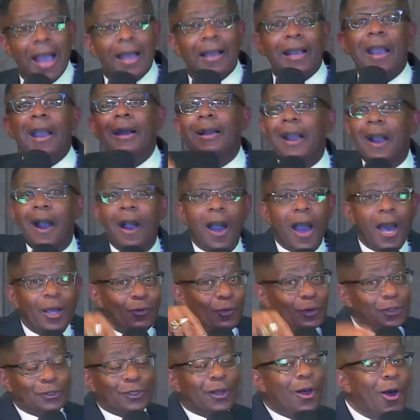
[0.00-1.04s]
God
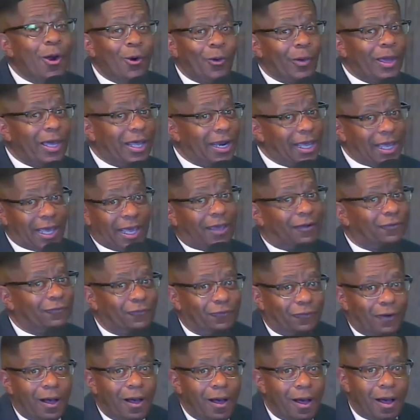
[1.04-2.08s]
was already
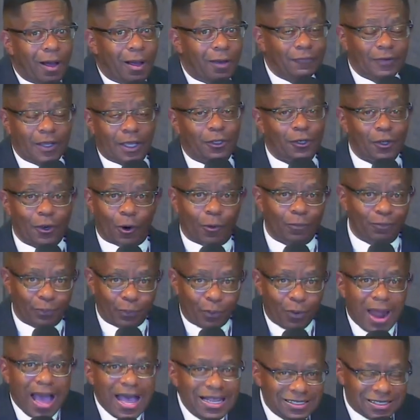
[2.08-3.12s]
involved in your
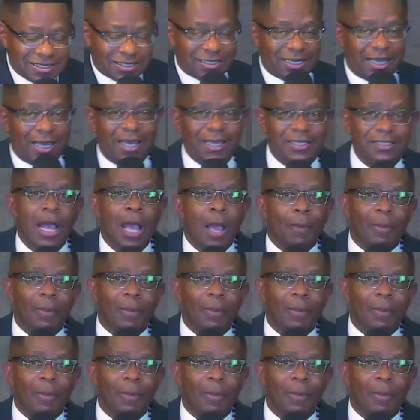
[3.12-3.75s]
process,